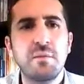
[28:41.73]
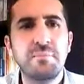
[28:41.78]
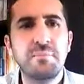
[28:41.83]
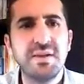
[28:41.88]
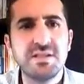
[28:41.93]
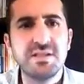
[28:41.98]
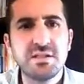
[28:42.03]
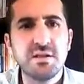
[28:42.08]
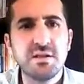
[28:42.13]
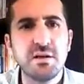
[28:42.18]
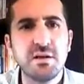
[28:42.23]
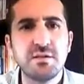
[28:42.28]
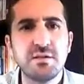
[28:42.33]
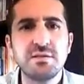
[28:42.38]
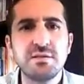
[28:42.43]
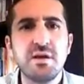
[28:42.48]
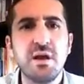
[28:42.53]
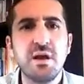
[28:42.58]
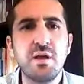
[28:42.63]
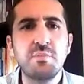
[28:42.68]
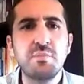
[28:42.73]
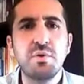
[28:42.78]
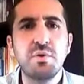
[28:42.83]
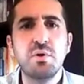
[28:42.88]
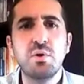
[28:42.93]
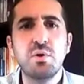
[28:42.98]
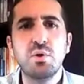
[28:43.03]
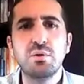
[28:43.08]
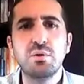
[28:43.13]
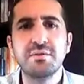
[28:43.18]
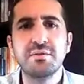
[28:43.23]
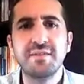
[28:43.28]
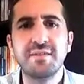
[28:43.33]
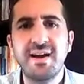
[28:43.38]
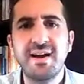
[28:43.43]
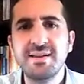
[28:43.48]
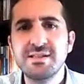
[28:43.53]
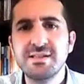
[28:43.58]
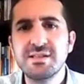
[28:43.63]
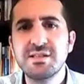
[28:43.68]
bedside table,
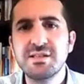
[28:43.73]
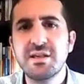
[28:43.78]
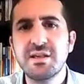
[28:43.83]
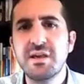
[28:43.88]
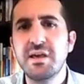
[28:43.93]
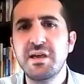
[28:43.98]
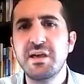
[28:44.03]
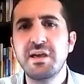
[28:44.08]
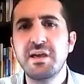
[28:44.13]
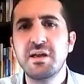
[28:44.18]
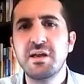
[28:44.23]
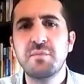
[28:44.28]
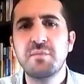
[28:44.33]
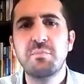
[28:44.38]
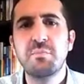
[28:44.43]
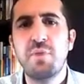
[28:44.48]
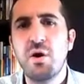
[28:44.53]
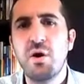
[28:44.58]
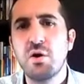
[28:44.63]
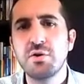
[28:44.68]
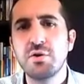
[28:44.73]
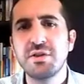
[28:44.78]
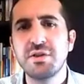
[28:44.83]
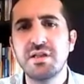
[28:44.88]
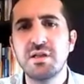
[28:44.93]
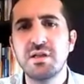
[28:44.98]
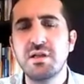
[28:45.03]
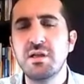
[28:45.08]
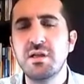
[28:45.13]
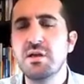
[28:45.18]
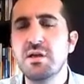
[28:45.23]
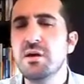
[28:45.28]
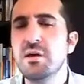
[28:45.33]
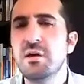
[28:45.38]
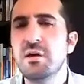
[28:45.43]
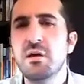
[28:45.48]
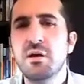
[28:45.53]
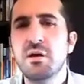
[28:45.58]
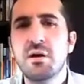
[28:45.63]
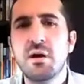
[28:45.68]
dancing, party,
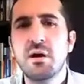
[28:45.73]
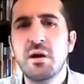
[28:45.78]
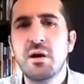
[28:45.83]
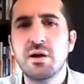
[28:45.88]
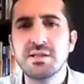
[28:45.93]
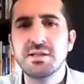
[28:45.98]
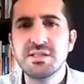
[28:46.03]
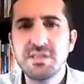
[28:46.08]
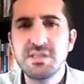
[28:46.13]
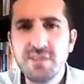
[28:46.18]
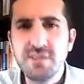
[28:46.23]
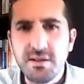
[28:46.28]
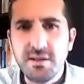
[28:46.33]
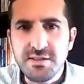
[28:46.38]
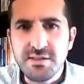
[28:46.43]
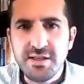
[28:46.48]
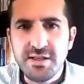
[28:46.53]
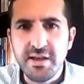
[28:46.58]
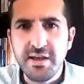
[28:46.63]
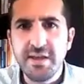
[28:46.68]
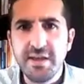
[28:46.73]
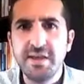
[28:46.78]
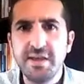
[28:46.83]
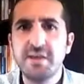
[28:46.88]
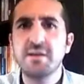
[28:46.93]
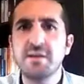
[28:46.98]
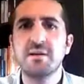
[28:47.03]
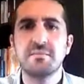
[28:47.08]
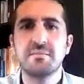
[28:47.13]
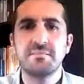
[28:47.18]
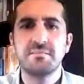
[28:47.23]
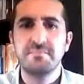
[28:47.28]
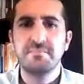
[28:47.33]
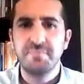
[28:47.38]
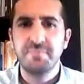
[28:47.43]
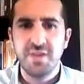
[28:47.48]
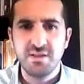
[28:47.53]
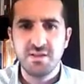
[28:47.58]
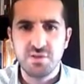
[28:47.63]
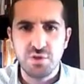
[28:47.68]
studying,
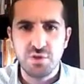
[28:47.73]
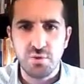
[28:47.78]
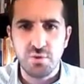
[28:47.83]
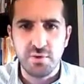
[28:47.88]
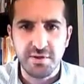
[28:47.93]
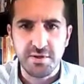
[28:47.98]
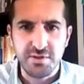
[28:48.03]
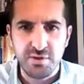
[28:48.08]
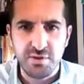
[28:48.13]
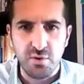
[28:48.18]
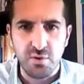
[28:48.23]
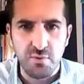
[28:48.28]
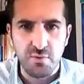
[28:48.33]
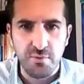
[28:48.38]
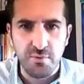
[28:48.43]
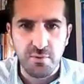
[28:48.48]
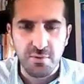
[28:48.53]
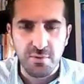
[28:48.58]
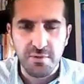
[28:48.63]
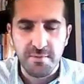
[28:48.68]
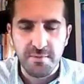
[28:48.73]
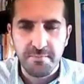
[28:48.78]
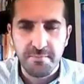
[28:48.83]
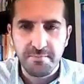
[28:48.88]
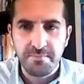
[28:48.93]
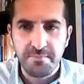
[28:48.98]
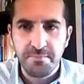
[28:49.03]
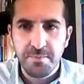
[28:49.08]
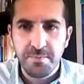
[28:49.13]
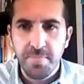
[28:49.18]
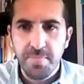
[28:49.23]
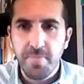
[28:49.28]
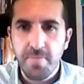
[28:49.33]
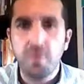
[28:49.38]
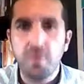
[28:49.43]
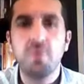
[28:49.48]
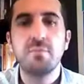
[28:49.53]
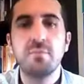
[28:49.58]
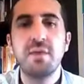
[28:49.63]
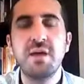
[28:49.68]
and so on and so forth.
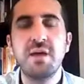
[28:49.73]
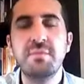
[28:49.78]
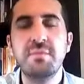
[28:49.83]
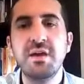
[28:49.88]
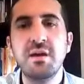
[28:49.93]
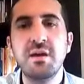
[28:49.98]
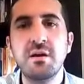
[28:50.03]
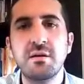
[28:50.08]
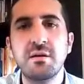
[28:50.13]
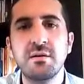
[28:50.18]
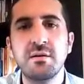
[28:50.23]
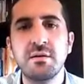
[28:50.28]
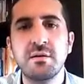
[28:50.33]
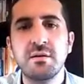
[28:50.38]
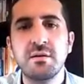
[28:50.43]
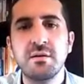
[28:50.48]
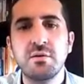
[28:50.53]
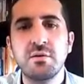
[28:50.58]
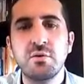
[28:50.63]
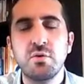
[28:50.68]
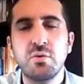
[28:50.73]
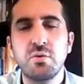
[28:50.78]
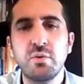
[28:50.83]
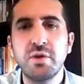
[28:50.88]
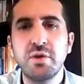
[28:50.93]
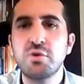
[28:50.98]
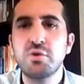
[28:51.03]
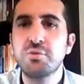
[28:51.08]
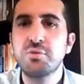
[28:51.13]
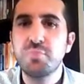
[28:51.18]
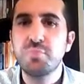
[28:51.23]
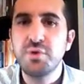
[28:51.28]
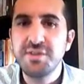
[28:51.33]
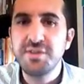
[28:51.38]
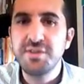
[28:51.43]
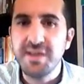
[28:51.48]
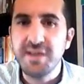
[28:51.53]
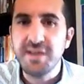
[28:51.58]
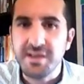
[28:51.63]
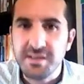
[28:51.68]
Or maybe we could
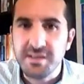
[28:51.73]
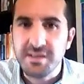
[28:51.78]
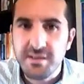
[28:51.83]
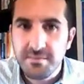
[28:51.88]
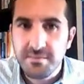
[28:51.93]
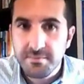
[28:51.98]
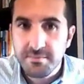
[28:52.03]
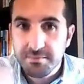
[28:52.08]
predict.